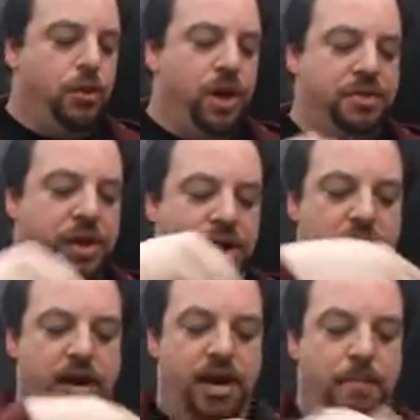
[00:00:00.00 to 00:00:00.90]
with
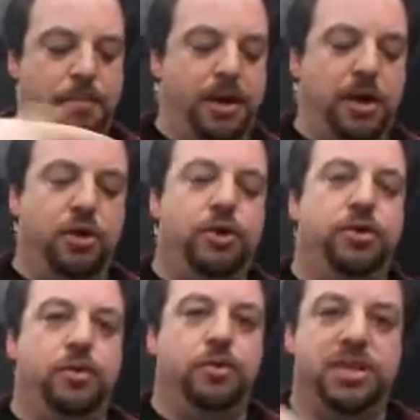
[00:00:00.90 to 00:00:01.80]
uh, marinara
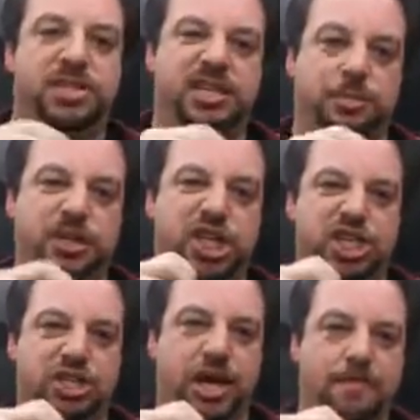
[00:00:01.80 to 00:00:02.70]
noodle because there's a little bit of
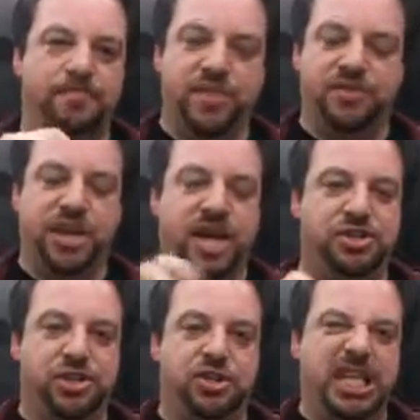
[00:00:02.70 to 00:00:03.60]
cheese on top, just for that
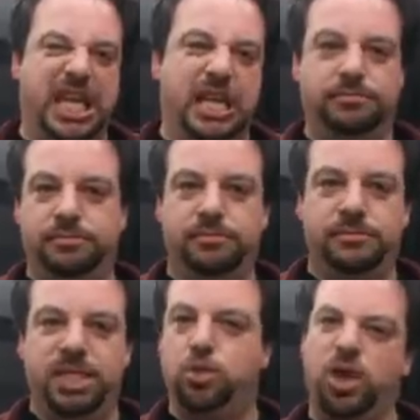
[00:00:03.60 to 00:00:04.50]
extra little zing.
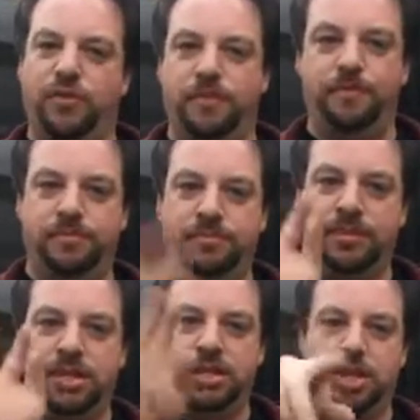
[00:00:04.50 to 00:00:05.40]
Wonderful.
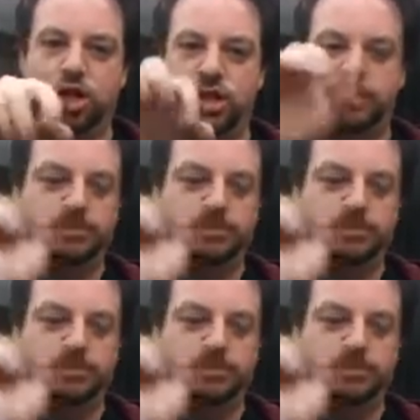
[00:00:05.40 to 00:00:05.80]
Beautiful.